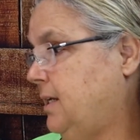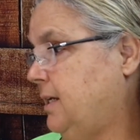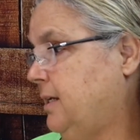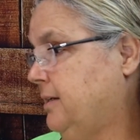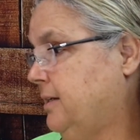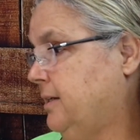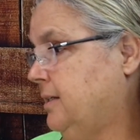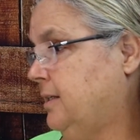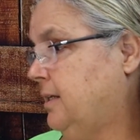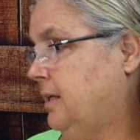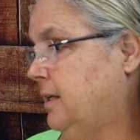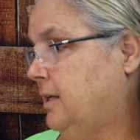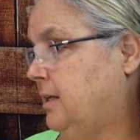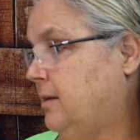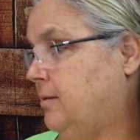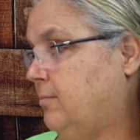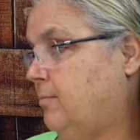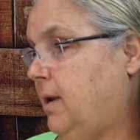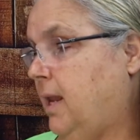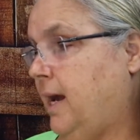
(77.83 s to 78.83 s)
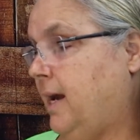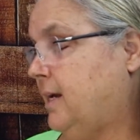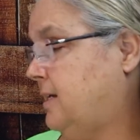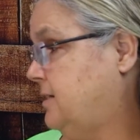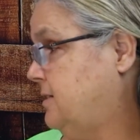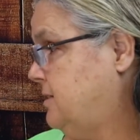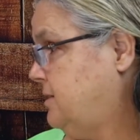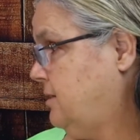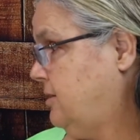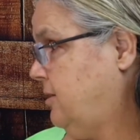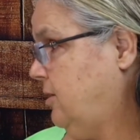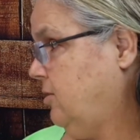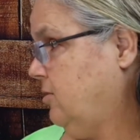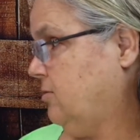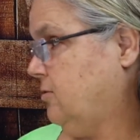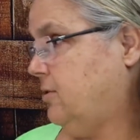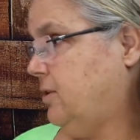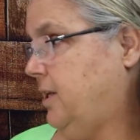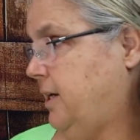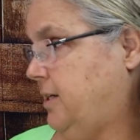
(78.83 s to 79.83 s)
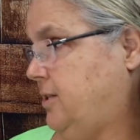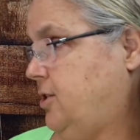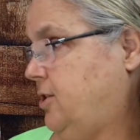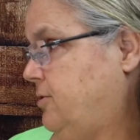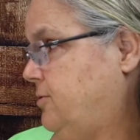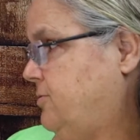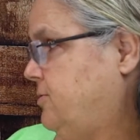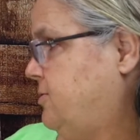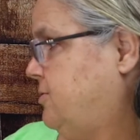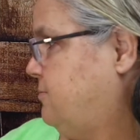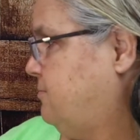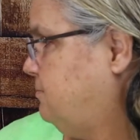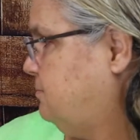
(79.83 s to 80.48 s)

and black is the color that I chose.